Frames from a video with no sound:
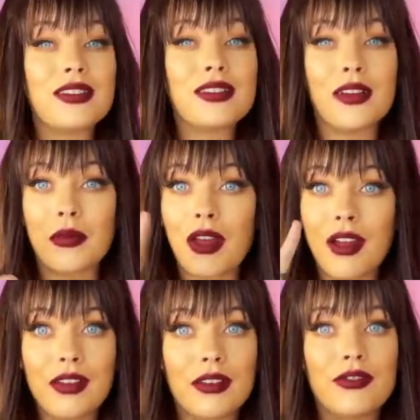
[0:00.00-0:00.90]
some
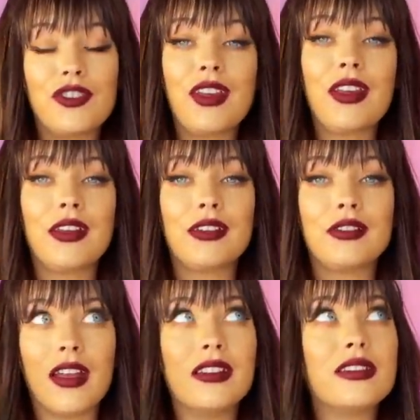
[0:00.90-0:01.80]
kind of
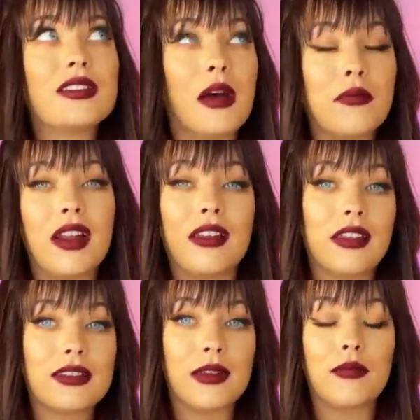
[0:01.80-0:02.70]
change in somebody
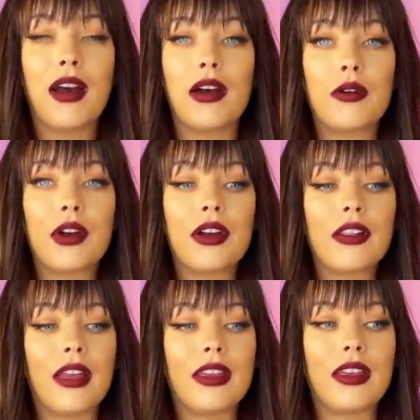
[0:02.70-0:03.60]
that's in power,
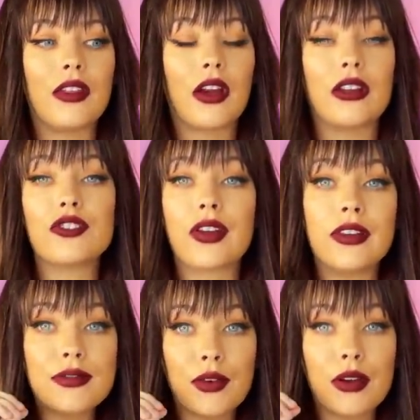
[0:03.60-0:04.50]
like either a
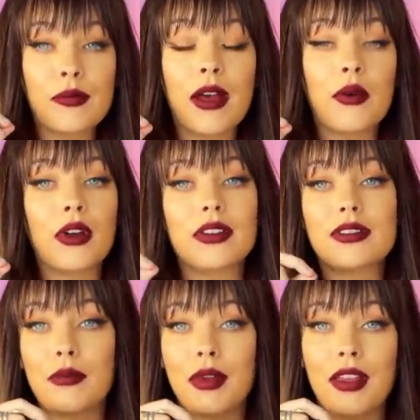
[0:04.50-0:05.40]
transfer of power to
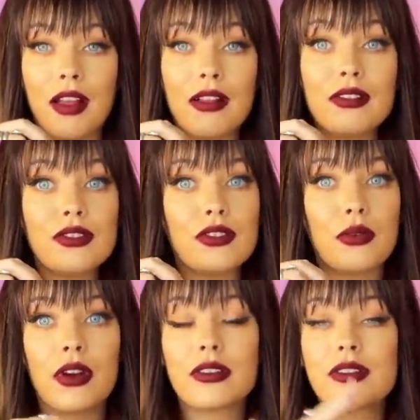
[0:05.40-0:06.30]
somebody else
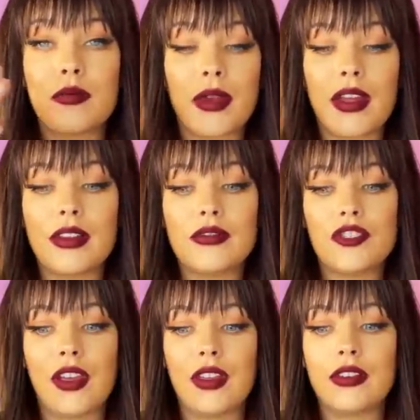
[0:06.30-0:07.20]
or some kind of
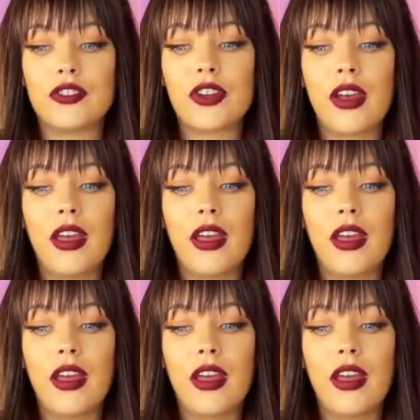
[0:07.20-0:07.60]
change.